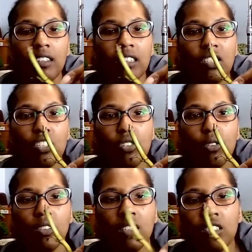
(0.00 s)
These two
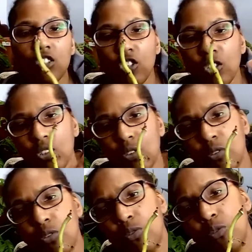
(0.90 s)
don't look
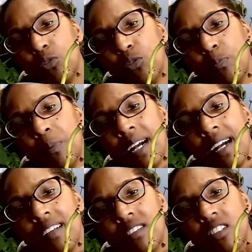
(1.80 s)
too
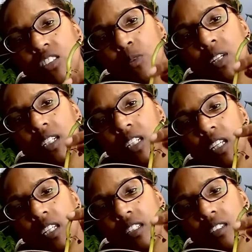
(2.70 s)
bad. This one
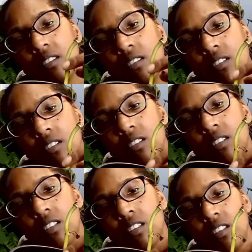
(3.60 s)
is
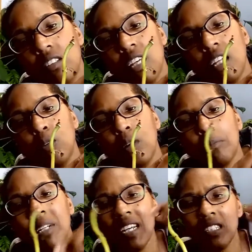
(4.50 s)
yellowing,
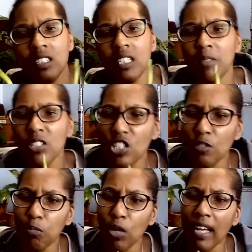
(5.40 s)
but it hasn't seemed to
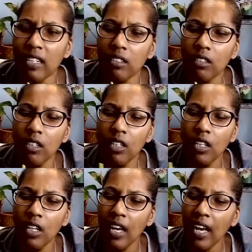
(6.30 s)
spread
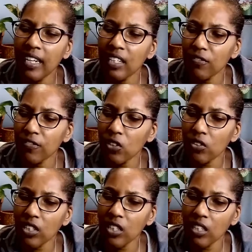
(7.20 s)
any
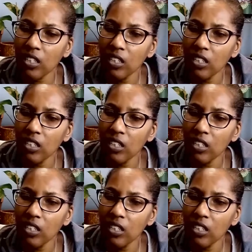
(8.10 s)
further.